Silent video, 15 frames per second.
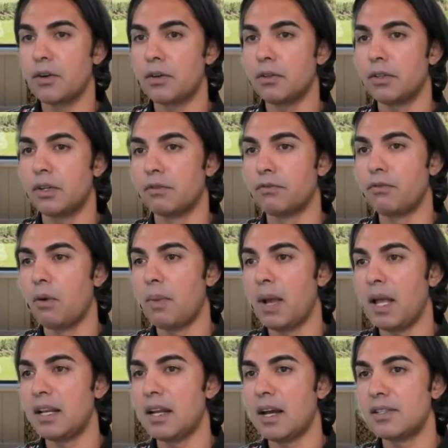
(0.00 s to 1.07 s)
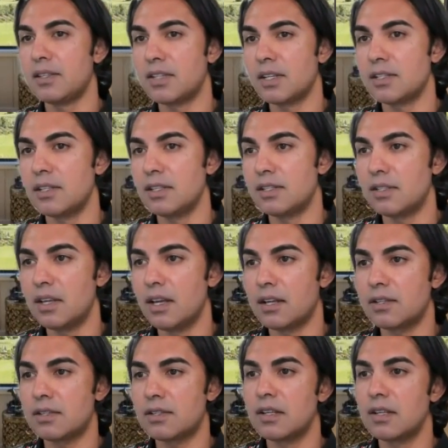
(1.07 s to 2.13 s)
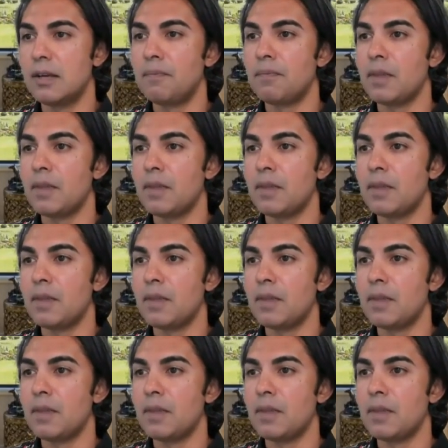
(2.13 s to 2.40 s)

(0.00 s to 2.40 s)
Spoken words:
earlier, Form 8966,